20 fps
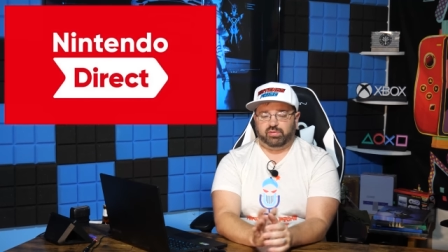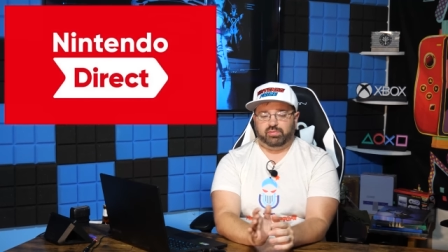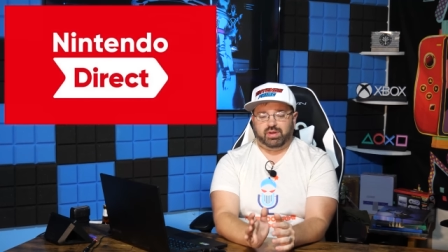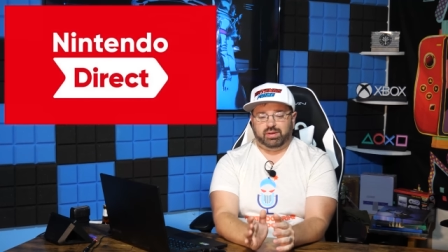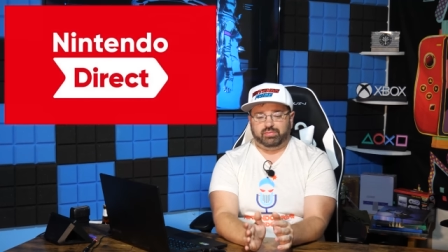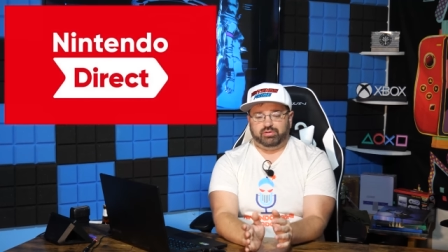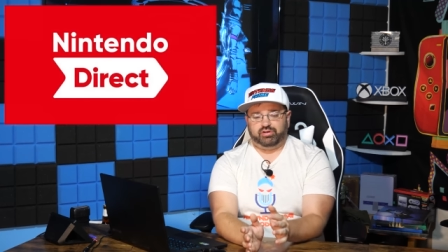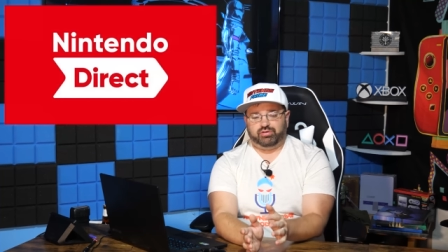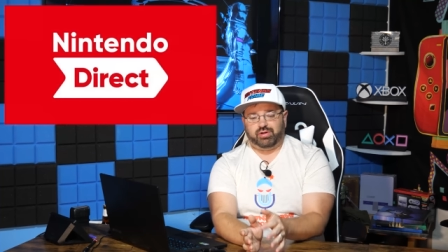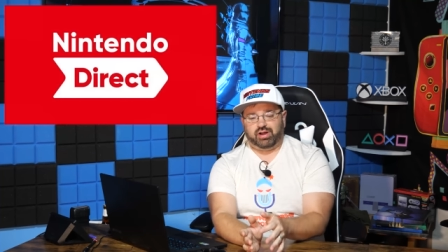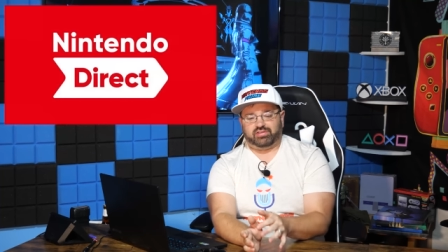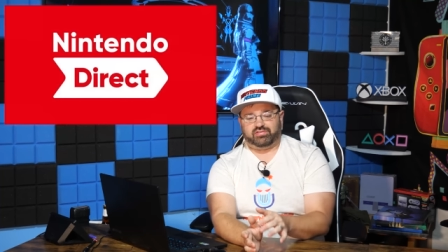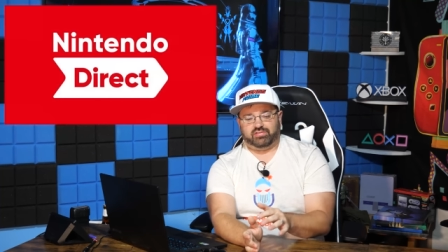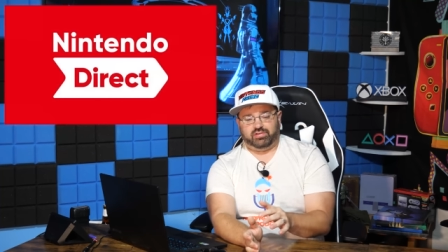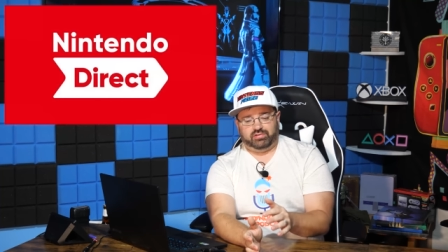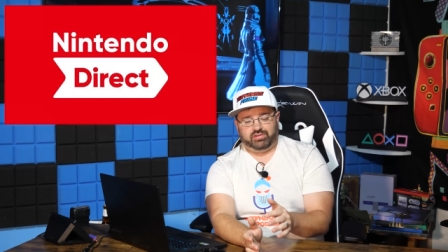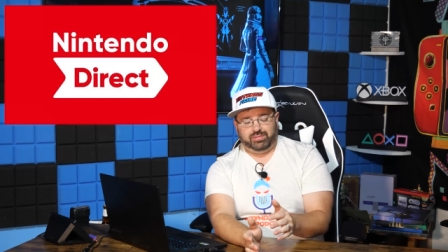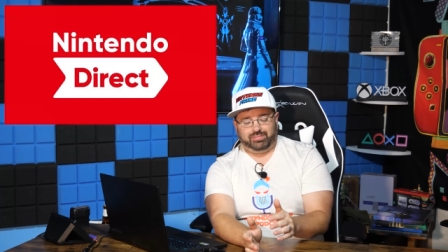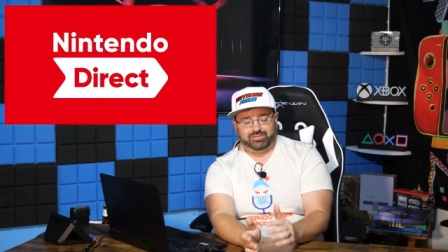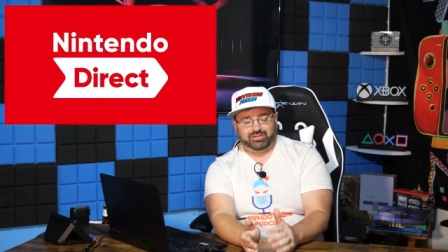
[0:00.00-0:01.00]
Remember, Directs
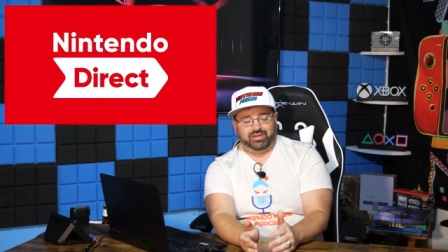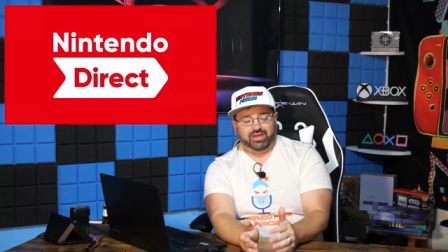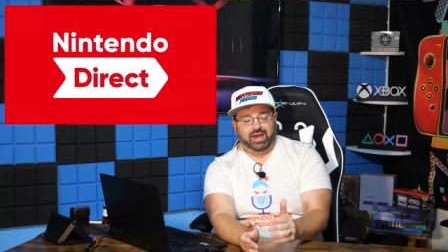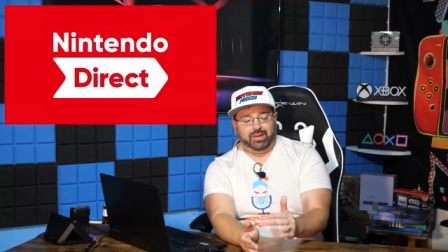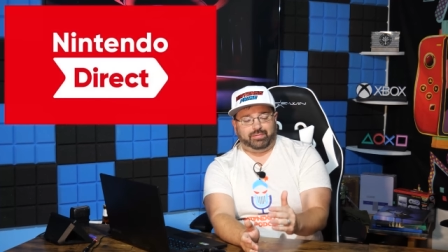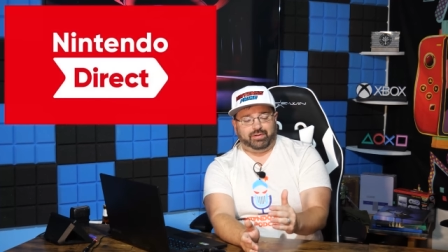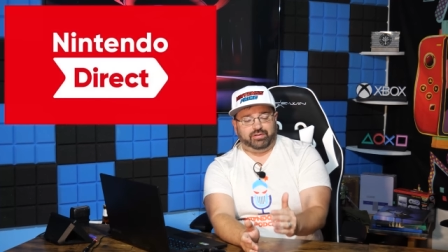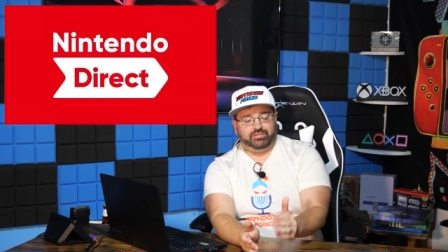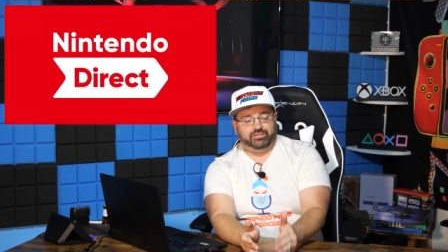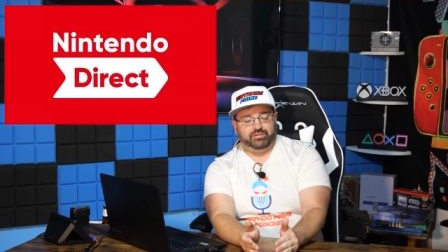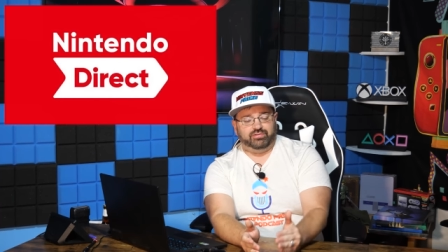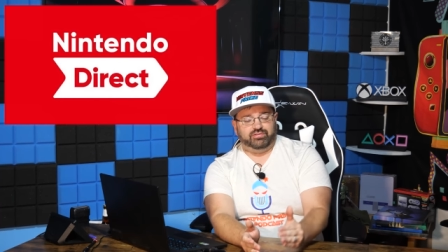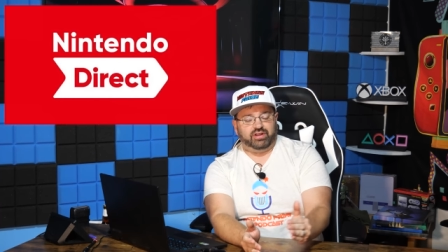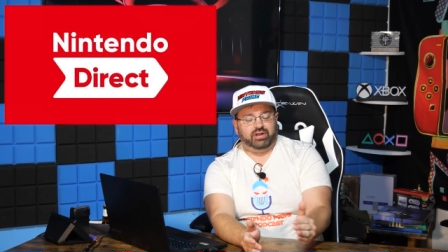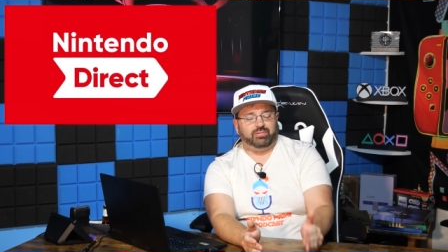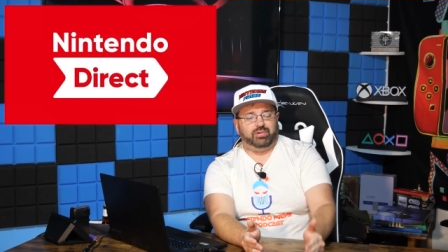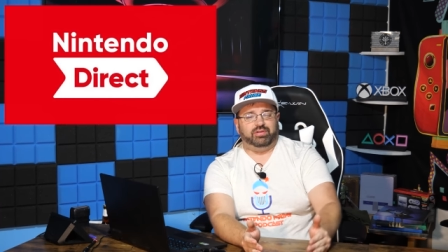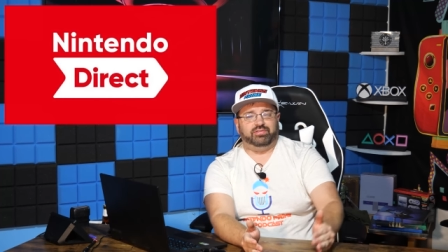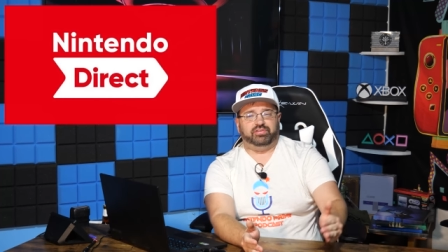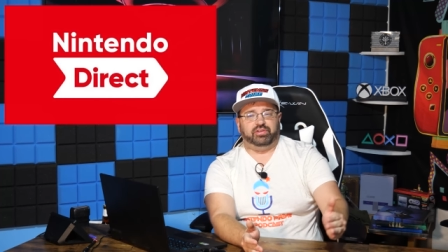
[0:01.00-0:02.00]
typically happen on
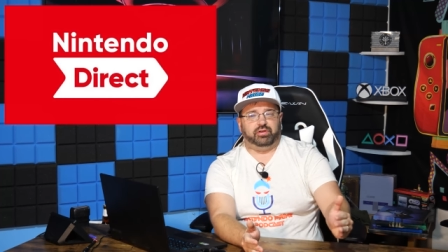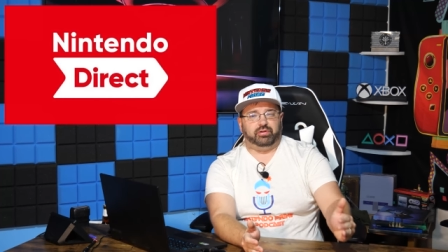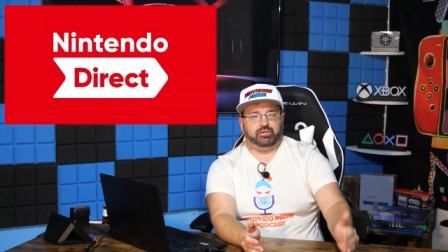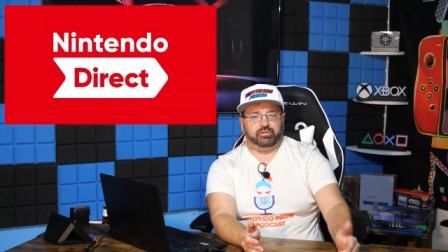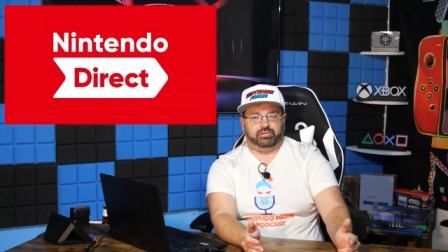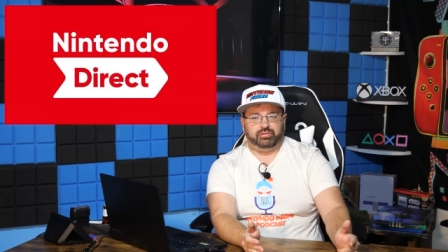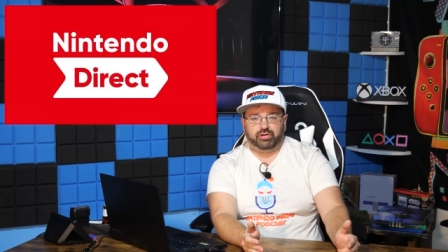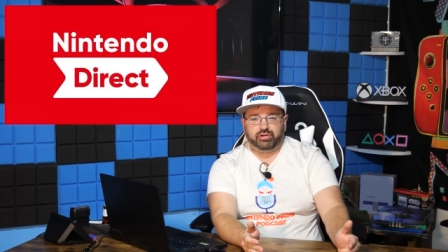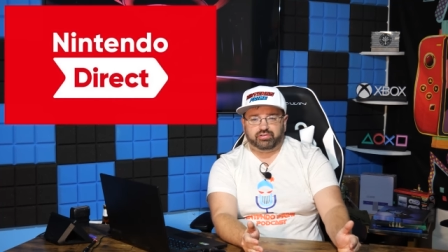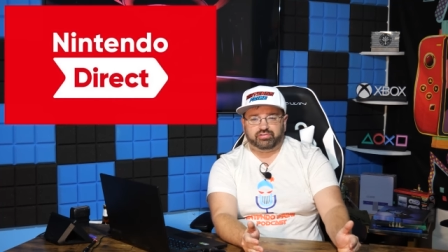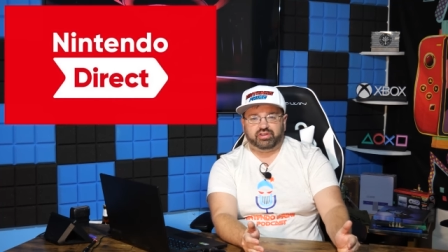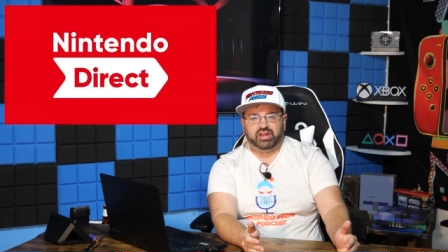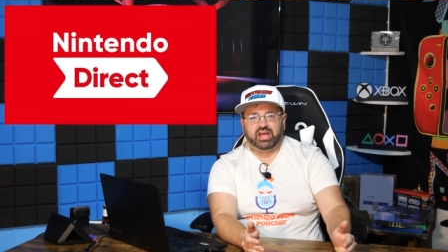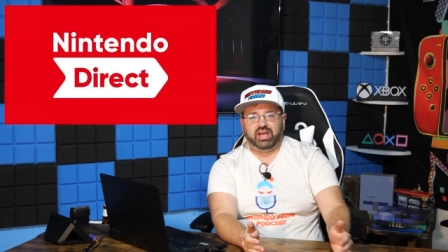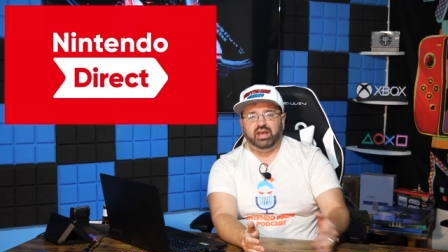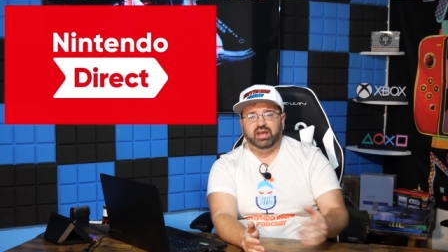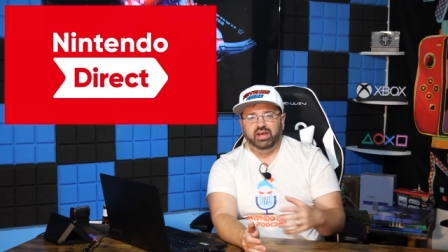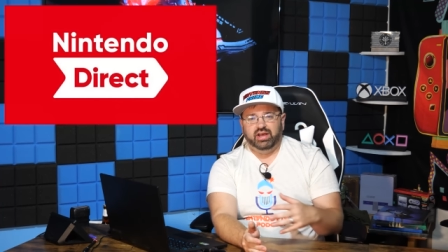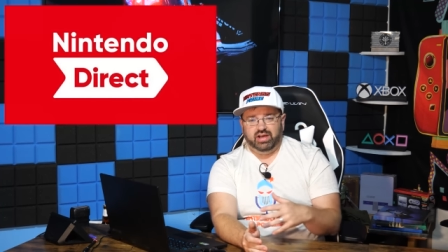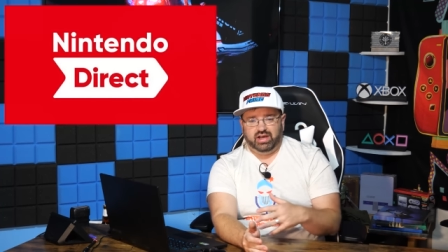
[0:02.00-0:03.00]
Tuesday, Wednesday, or
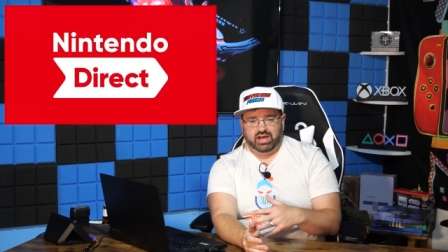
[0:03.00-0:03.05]
Thursday.